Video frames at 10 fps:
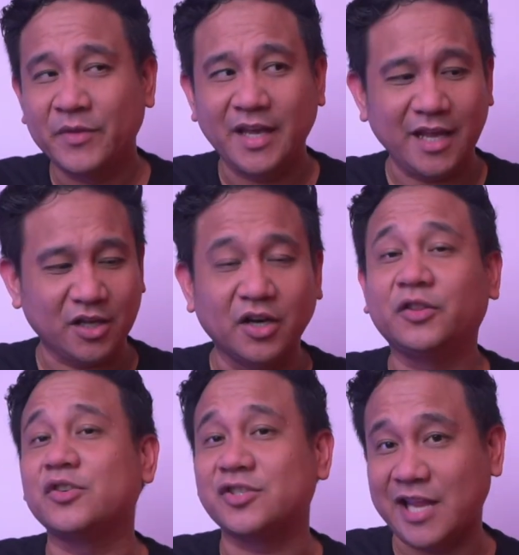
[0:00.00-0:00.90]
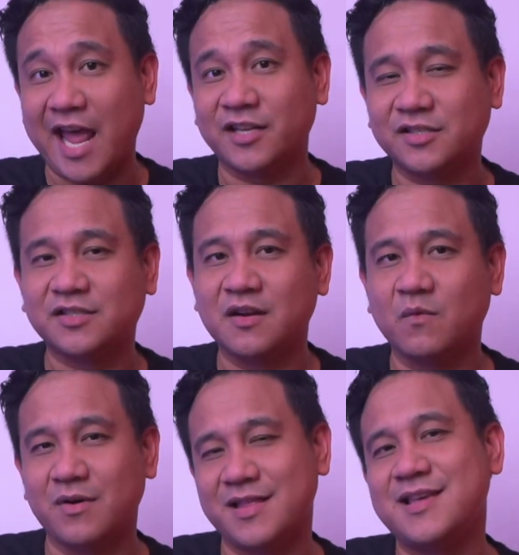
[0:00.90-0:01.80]
it understands
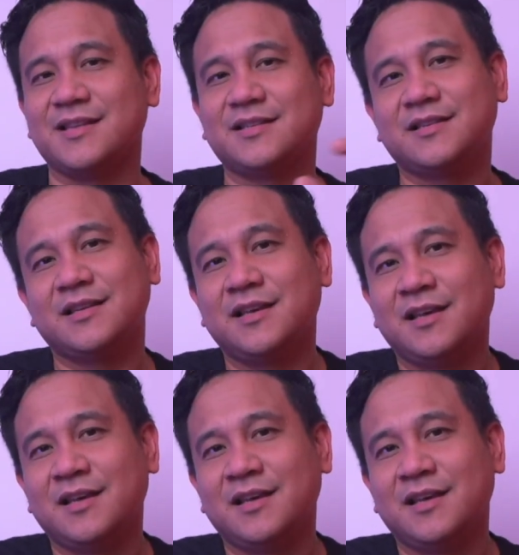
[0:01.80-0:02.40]
where it is.